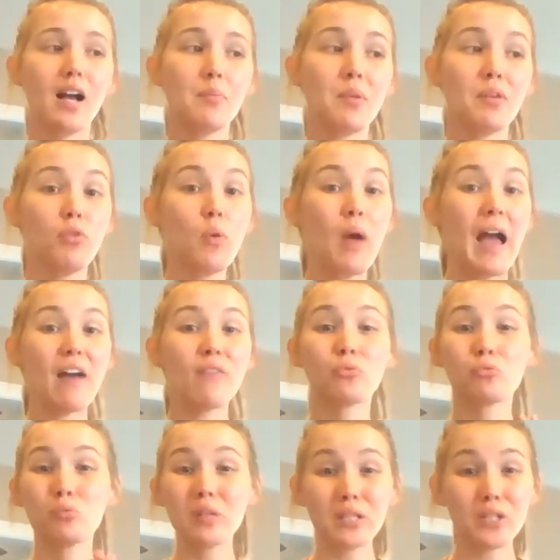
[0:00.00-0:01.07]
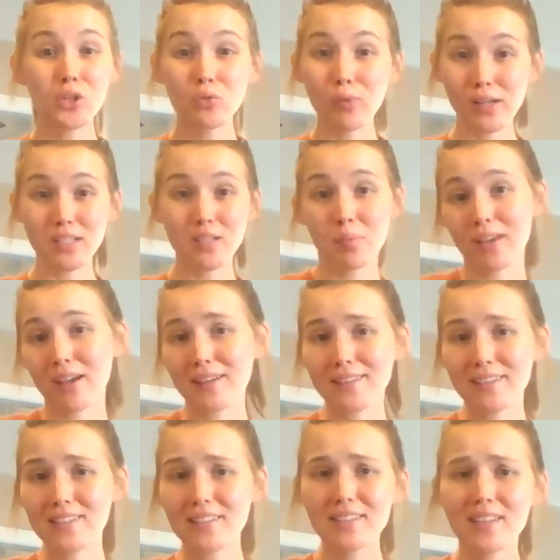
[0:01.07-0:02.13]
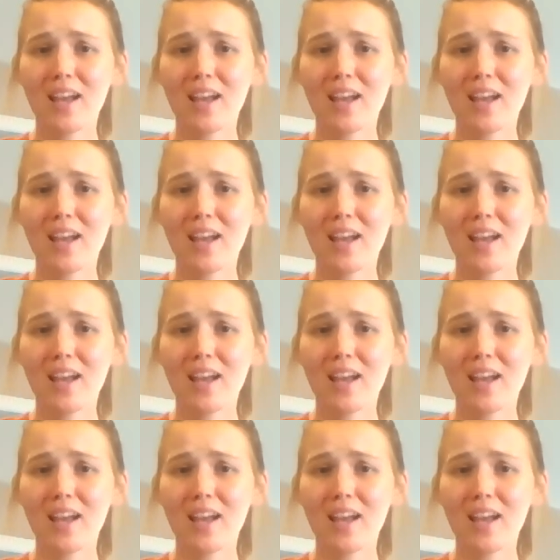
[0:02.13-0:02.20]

If you have really good recipe ideas